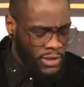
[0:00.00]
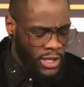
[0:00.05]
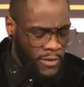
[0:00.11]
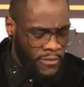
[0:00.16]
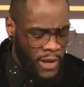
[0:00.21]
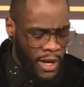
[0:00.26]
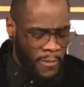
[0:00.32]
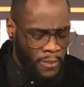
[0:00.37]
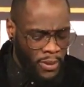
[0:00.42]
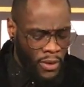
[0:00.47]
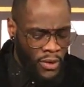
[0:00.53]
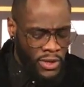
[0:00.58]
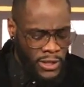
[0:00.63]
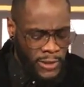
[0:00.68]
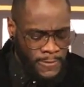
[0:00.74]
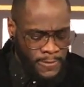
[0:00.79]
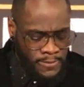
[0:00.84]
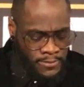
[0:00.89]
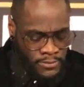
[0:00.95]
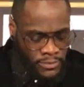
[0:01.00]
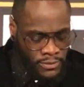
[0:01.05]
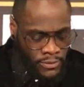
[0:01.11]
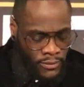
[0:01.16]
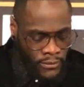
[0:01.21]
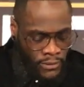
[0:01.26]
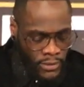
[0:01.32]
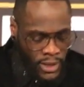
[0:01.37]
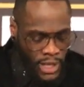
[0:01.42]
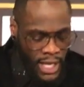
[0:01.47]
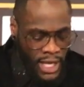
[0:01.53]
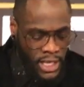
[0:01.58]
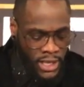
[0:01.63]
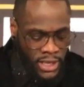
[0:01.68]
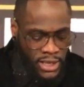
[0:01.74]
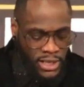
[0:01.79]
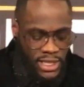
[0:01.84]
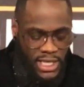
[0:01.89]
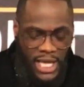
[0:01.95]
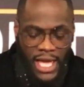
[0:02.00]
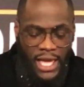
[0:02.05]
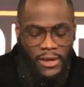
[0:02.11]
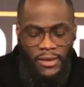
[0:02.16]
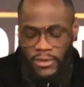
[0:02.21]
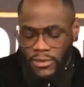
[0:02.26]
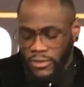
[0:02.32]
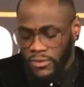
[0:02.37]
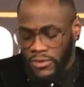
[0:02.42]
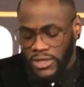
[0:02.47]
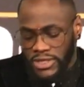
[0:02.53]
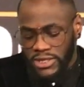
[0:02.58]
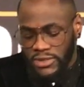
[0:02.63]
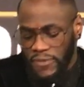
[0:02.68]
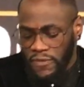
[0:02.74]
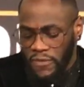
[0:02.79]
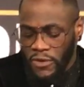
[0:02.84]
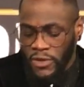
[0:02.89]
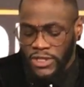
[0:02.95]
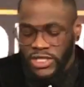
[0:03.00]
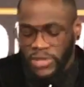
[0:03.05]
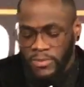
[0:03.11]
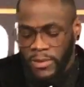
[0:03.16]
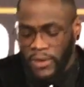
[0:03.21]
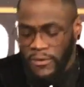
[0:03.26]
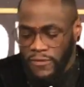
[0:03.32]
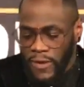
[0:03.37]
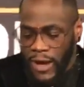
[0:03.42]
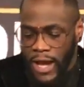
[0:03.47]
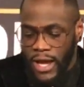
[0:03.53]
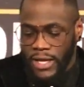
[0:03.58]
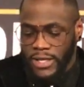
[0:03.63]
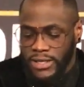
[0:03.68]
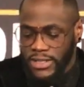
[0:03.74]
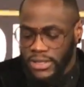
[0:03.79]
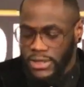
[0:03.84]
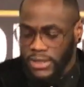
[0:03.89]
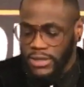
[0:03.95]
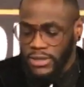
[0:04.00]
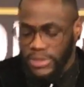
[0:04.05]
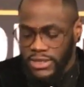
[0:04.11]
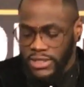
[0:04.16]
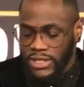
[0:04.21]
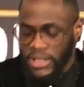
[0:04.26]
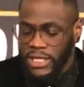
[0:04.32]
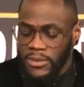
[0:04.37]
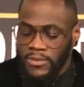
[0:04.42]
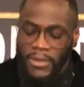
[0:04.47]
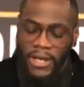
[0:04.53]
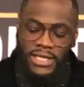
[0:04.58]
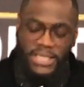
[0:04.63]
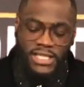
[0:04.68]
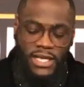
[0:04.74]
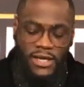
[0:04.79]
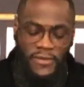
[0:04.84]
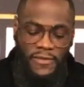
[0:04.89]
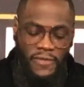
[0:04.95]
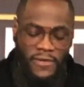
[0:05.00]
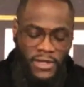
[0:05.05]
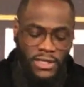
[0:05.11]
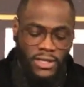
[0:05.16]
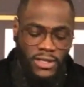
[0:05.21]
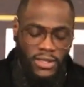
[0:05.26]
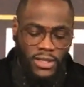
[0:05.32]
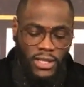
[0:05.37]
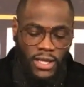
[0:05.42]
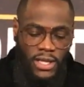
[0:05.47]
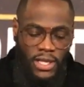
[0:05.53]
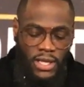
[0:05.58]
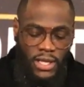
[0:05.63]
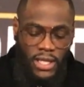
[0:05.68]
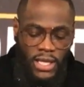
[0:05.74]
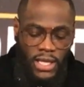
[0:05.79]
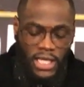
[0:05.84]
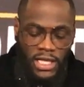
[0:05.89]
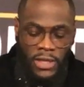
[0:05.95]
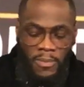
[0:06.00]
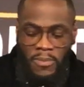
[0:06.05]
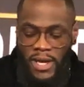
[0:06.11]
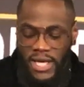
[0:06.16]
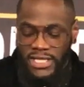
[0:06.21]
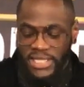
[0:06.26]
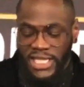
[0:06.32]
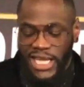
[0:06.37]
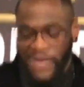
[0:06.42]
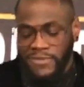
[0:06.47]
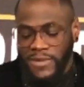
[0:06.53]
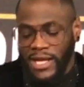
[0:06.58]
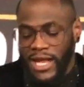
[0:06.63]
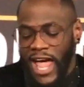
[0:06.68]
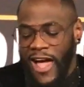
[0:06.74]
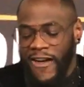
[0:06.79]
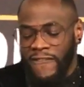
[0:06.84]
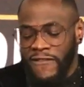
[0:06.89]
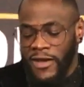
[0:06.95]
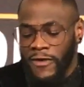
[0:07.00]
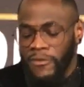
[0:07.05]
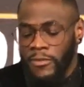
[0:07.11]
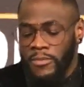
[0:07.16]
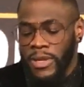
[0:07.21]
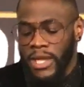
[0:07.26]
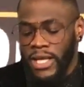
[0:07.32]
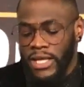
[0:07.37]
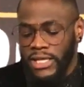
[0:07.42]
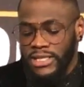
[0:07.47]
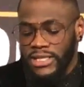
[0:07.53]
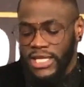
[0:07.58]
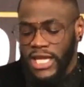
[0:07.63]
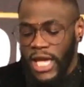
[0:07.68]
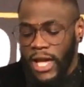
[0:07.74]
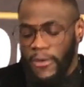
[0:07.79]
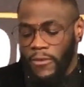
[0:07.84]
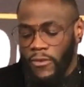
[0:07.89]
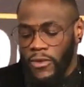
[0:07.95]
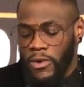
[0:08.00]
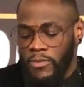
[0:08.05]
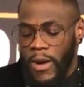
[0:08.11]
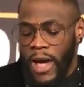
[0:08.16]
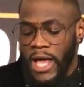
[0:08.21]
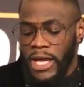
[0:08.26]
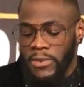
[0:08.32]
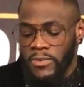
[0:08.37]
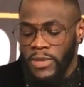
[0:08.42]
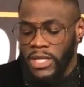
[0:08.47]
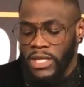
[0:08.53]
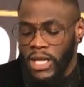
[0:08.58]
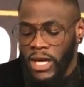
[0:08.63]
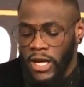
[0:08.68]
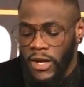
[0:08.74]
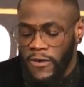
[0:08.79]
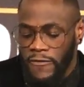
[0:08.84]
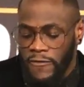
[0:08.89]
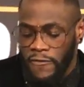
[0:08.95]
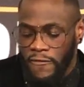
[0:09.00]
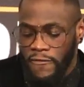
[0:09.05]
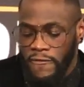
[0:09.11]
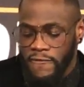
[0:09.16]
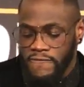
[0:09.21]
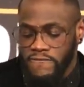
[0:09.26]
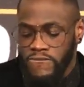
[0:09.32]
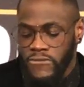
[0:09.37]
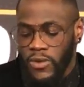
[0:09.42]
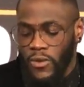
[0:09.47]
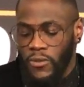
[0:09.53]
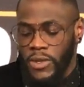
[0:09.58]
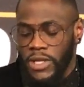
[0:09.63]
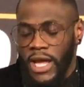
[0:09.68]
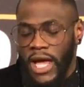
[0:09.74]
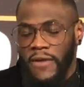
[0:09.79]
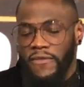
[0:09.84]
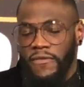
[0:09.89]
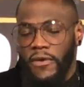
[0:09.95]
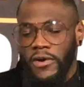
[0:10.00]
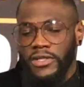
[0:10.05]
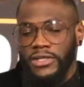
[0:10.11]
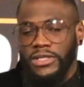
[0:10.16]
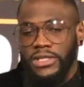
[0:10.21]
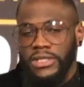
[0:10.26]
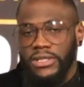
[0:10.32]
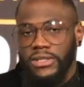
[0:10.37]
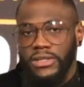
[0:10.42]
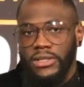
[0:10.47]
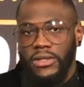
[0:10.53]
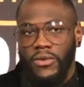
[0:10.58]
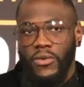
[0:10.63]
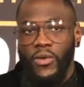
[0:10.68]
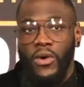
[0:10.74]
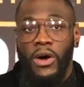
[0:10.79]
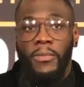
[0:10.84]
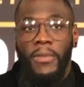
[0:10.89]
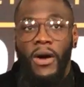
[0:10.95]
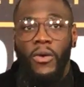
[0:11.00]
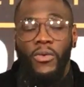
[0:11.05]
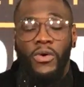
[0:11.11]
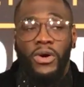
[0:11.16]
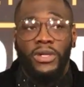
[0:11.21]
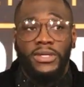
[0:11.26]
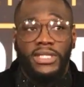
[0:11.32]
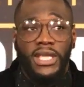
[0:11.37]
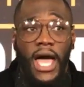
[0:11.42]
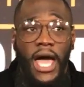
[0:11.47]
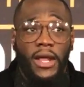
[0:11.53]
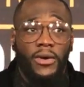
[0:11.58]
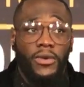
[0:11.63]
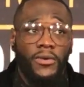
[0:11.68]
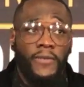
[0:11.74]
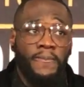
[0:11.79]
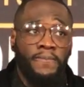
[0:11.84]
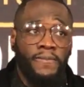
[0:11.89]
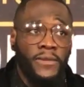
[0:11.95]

me and my opponent, and that was the fuel to my fire to to get myself in in the best shape that I've ever been. This camp reminded me of when I first won my world title.